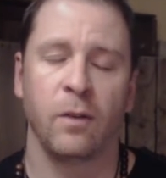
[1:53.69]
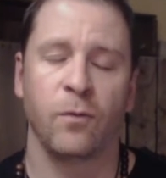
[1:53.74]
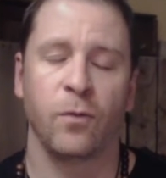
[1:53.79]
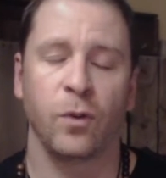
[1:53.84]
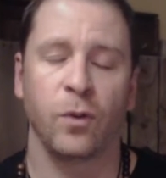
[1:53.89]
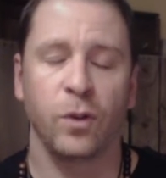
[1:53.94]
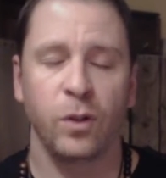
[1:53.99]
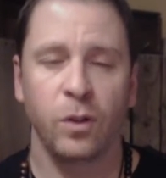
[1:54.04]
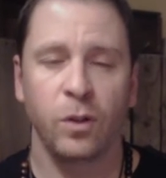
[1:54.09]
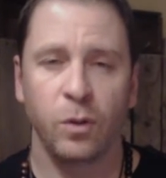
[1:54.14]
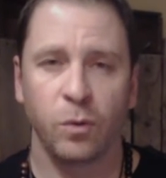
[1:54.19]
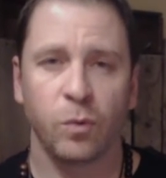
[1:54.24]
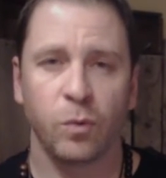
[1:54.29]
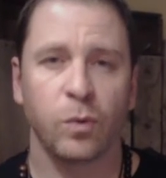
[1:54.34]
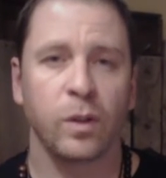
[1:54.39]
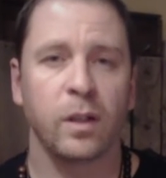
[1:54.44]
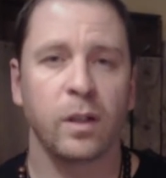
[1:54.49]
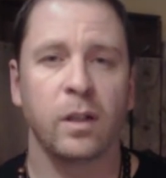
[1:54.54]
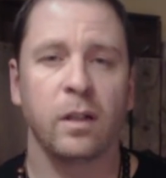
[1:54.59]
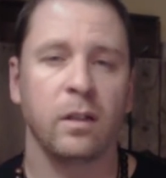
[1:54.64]
For you to
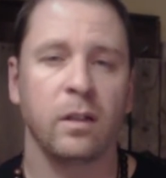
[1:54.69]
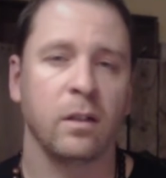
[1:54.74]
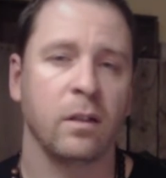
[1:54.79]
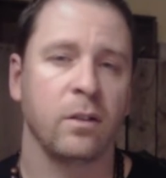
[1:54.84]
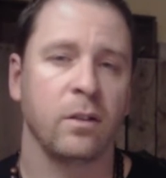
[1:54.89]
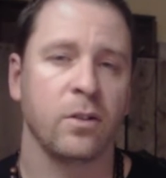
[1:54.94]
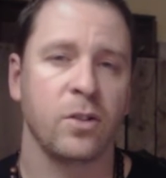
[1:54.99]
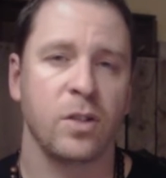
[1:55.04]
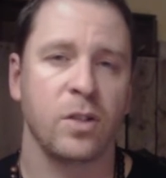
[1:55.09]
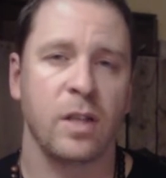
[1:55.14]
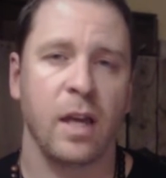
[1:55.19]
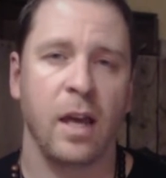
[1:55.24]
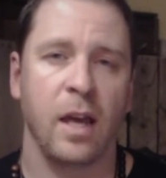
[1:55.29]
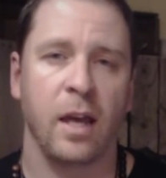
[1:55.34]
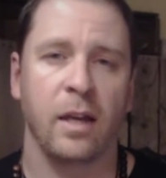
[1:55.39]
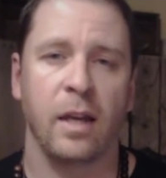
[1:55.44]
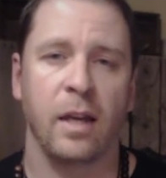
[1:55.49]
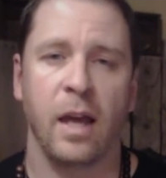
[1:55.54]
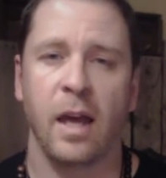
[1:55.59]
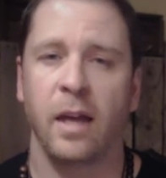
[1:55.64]
really
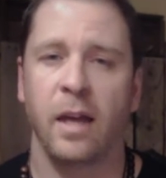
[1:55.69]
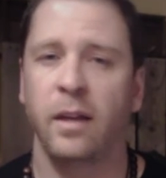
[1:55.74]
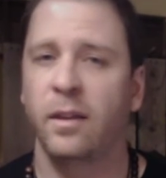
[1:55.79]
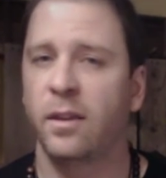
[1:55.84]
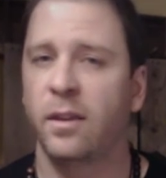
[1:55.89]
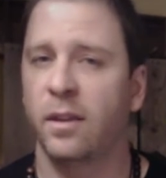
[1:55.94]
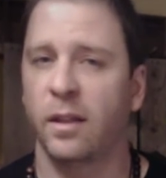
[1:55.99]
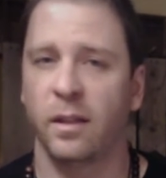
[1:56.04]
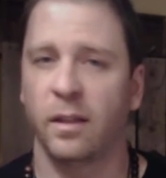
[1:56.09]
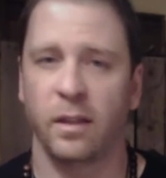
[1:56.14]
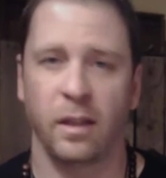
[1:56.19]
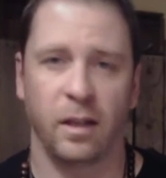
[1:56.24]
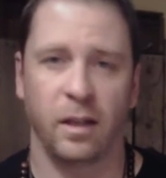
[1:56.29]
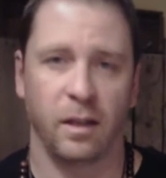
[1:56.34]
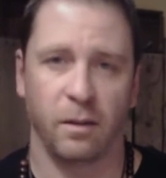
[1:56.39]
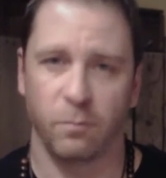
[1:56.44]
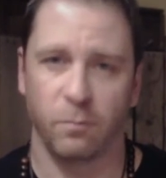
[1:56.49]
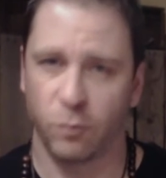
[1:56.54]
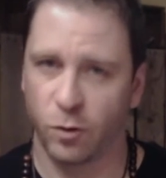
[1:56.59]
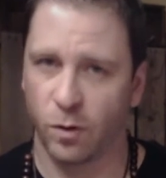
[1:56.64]
understand anything that
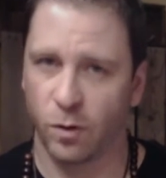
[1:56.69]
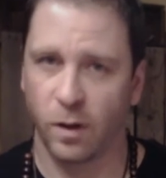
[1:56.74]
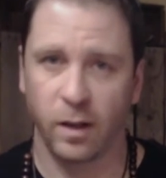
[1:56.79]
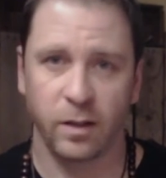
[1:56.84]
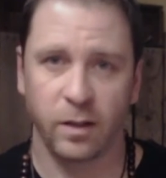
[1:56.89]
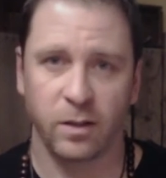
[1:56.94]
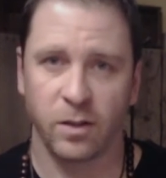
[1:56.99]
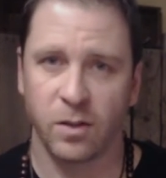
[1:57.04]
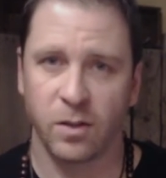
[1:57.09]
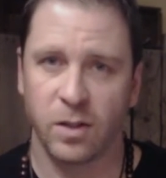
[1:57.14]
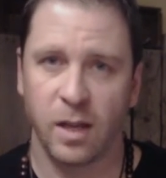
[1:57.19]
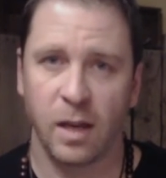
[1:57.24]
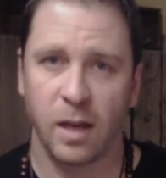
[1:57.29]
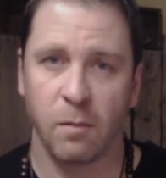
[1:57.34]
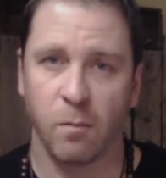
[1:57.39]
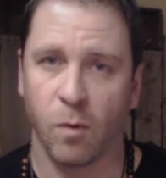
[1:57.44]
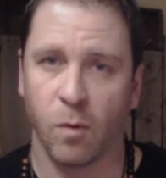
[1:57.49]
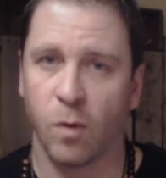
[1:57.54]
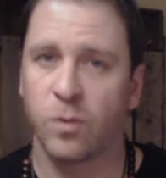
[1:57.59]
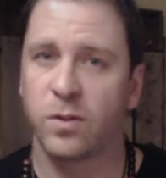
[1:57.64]
I'm trying to say
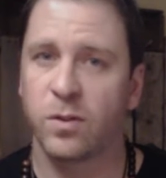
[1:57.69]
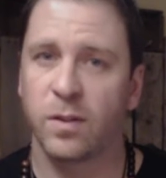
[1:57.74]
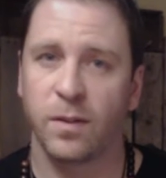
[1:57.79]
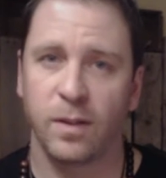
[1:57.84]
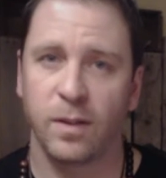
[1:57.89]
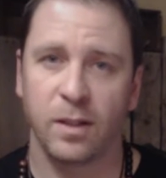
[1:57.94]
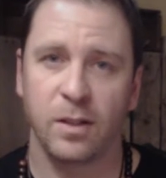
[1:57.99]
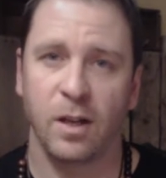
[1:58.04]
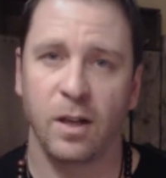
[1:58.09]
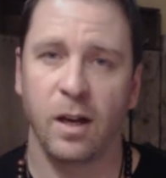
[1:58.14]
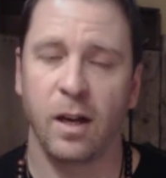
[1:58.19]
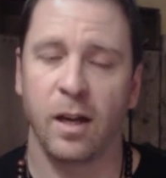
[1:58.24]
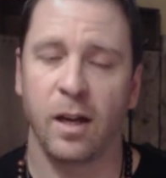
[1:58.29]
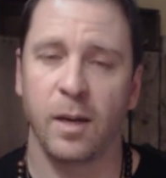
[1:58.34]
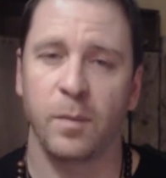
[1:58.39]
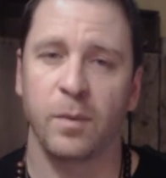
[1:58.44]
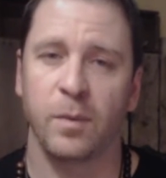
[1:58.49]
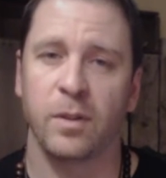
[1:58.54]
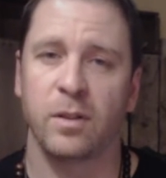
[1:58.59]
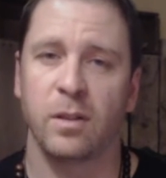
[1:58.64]
most of the
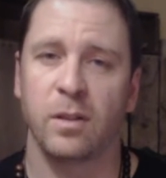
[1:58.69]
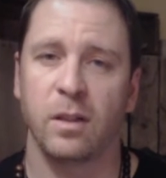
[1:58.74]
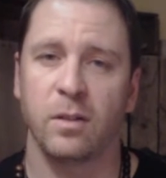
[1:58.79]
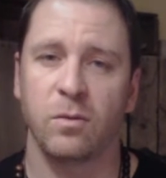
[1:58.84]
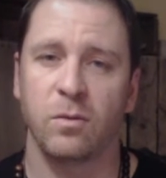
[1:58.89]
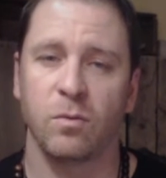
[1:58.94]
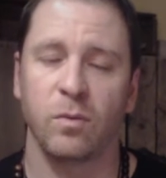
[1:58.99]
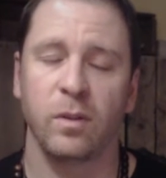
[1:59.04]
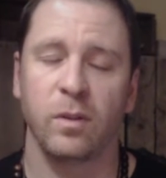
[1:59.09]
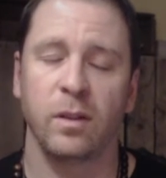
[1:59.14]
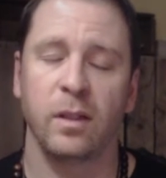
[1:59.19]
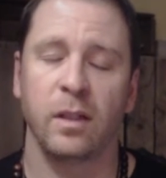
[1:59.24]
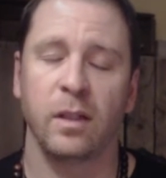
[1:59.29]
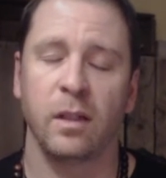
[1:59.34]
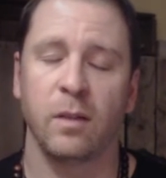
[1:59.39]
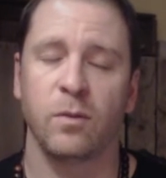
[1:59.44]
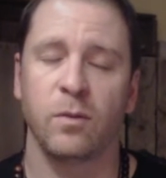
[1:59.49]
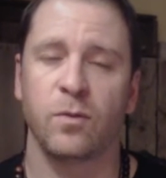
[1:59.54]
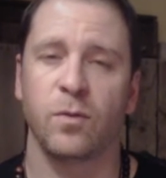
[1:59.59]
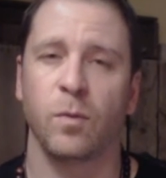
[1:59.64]
time, it really
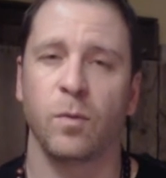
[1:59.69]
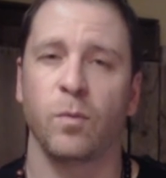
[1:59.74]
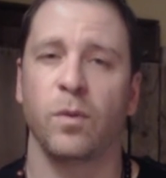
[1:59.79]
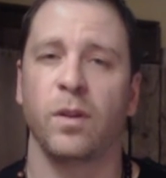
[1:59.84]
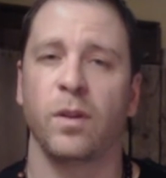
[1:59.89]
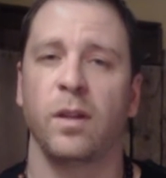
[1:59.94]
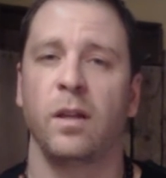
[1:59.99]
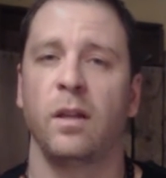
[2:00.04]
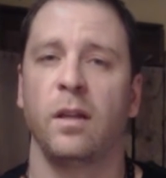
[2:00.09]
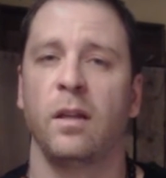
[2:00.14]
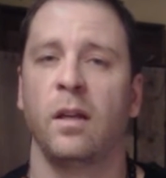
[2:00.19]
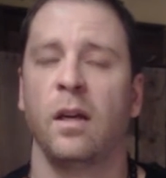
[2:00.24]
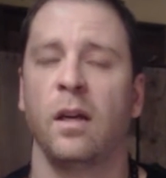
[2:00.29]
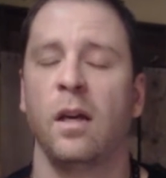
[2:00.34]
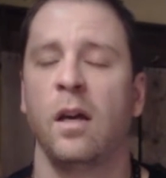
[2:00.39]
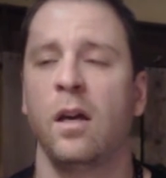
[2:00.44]
comes from within.